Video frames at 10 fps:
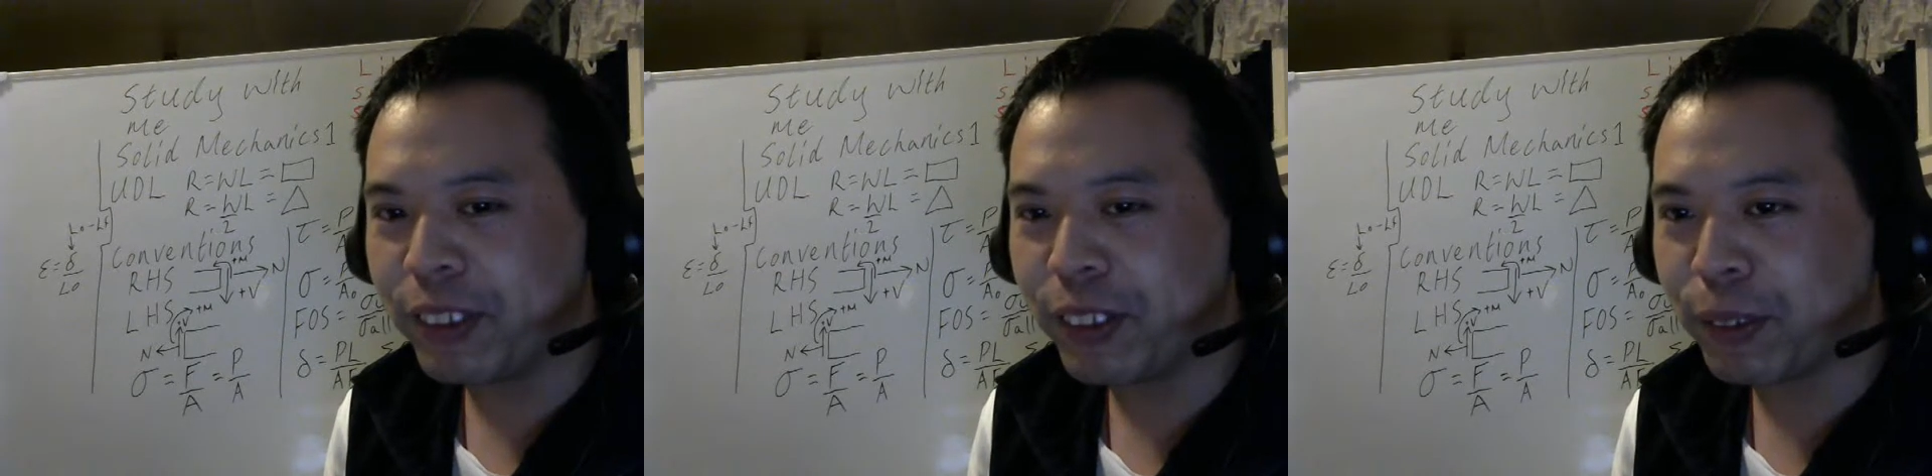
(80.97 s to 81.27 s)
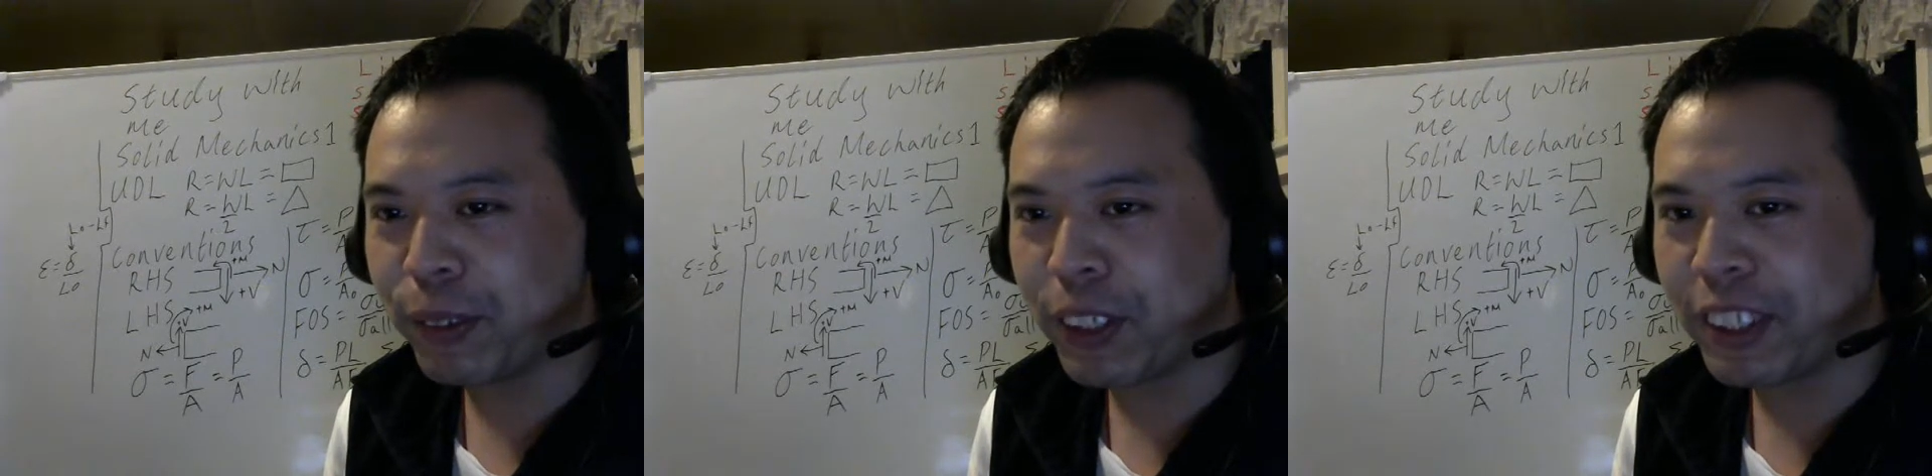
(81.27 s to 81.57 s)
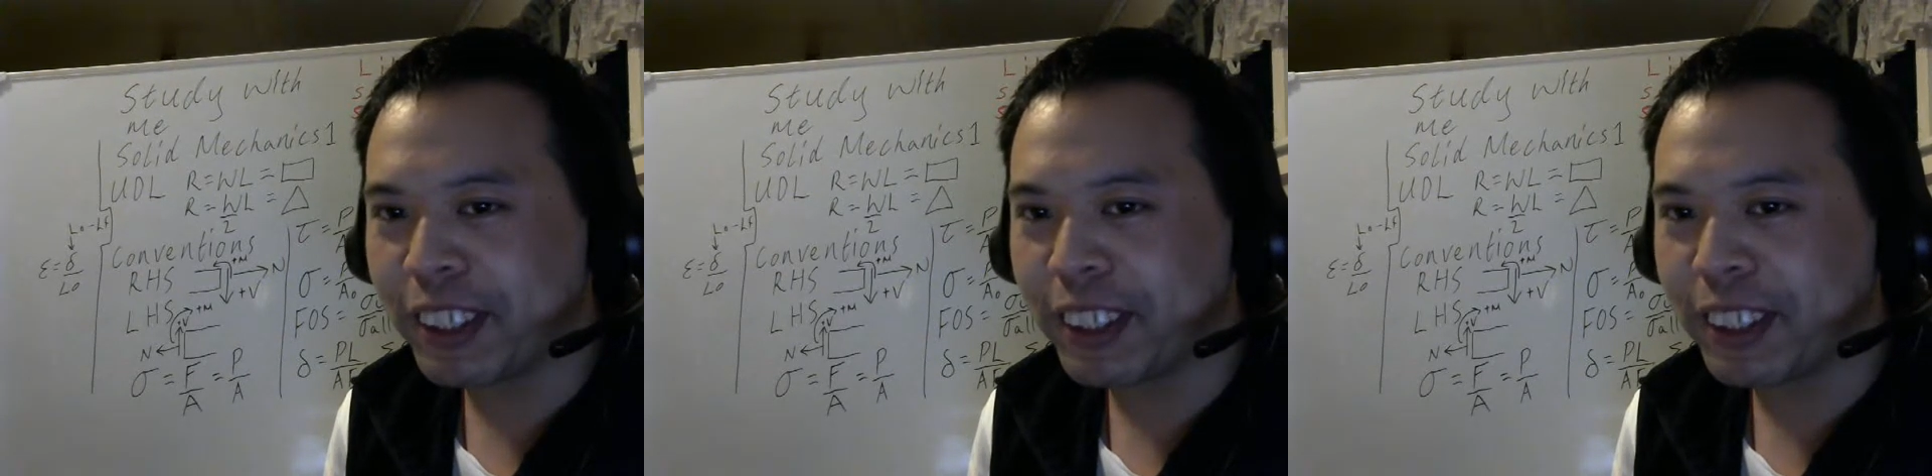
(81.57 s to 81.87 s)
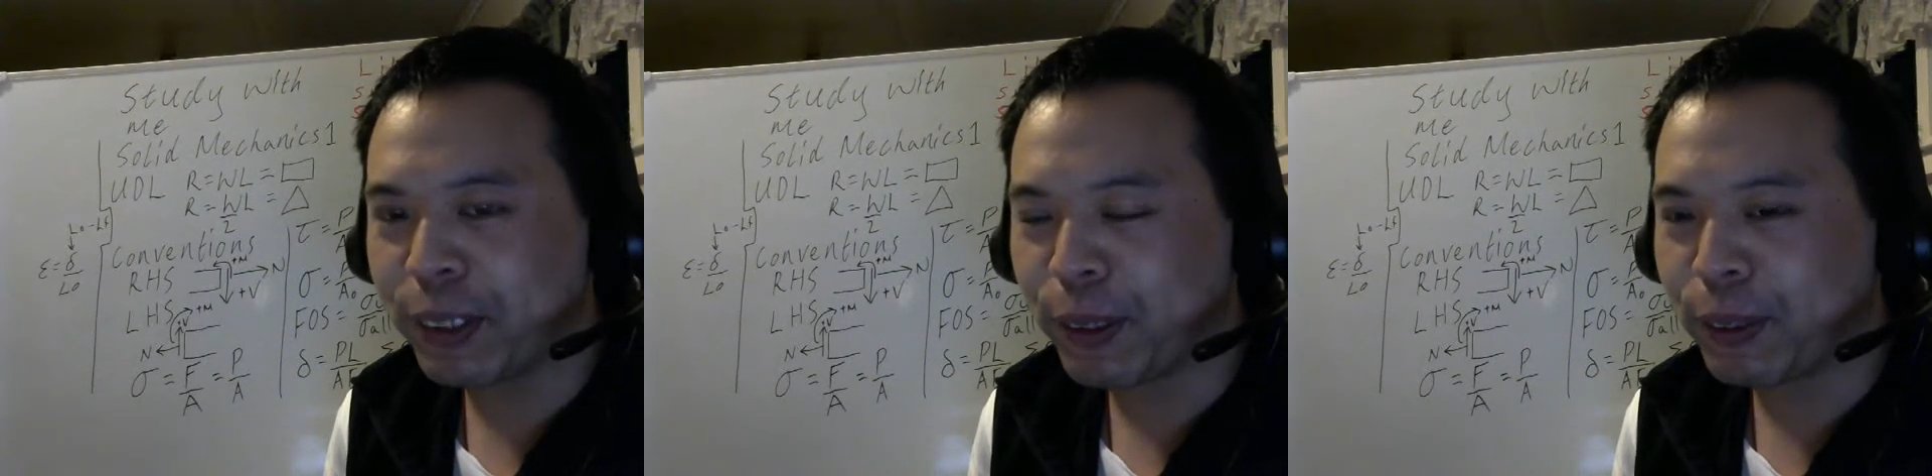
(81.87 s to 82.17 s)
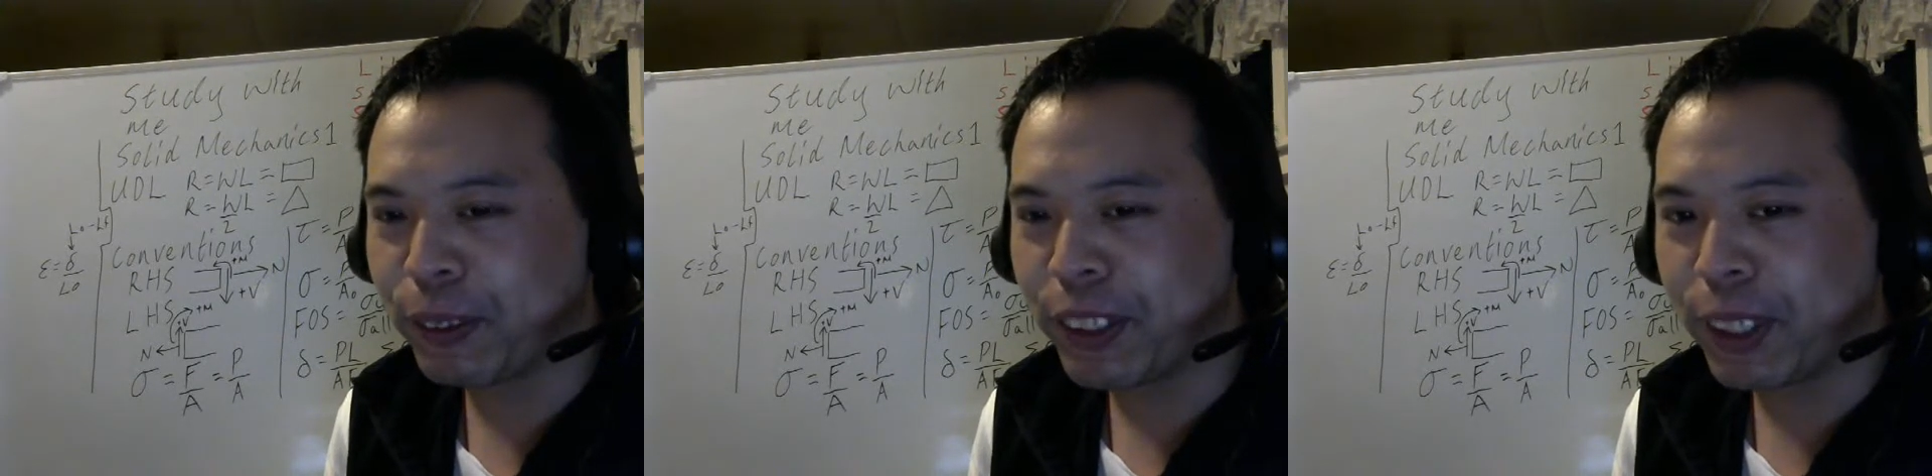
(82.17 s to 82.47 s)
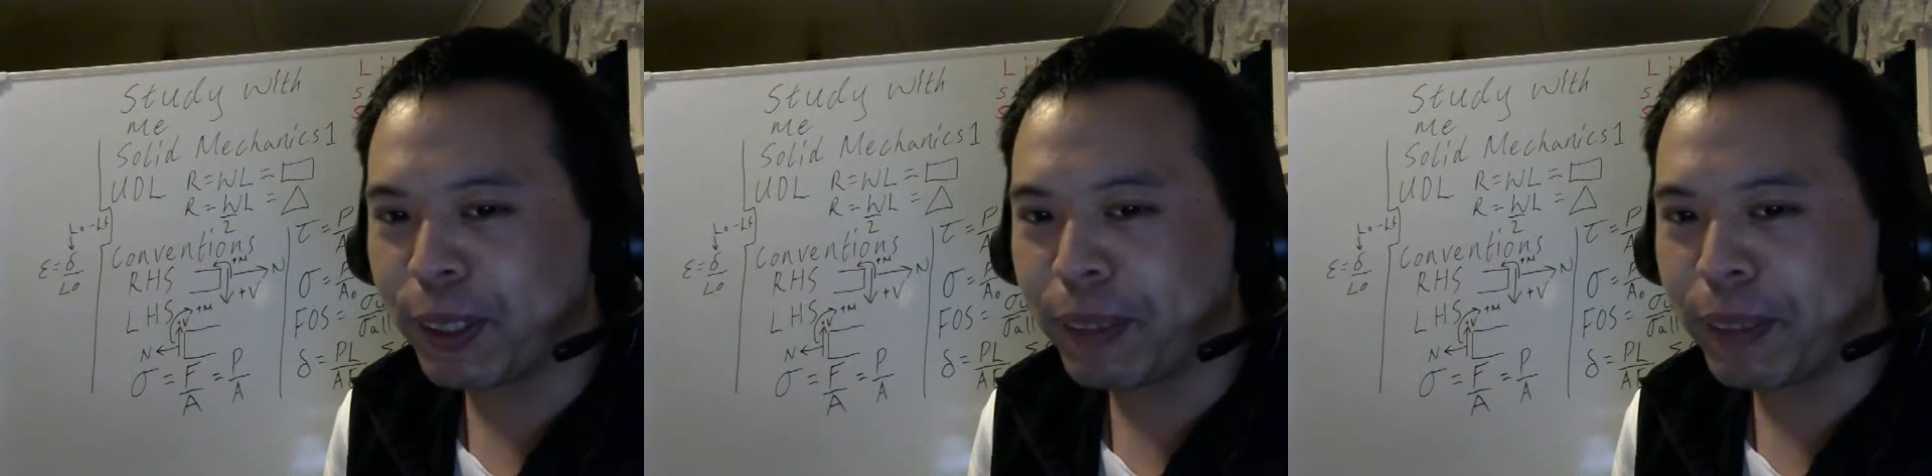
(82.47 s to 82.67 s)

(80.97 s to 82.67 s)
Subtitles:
who's watching this knows solid